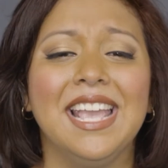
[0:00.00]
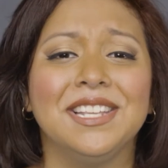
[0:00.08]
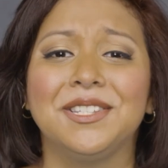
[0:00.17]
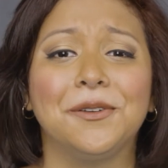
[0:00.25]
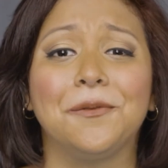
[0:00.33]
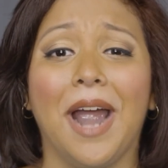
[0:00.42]

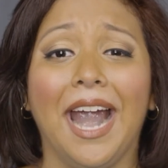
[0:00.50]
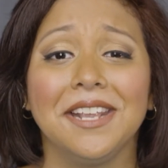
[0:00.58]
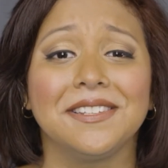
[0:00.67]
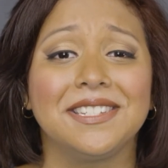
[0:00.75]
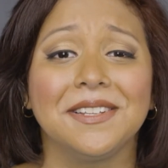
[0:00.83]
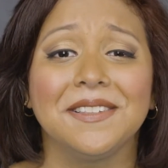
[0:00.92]
So why are
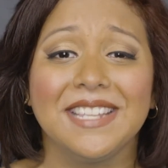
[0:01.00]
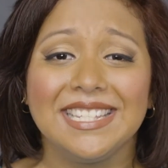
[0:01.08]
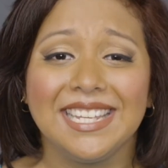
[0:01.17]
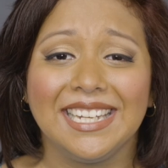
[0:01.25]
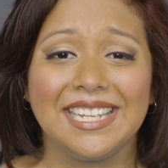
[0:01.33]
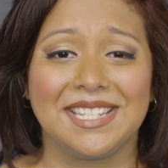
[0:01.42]
you still
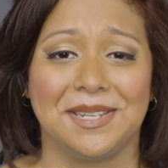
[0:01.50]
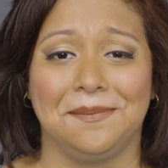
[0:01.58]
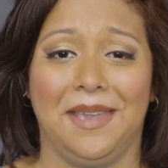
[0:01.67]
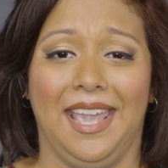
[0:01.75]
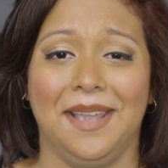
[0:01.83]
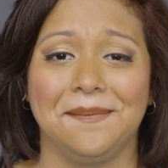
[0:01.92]
listening to me?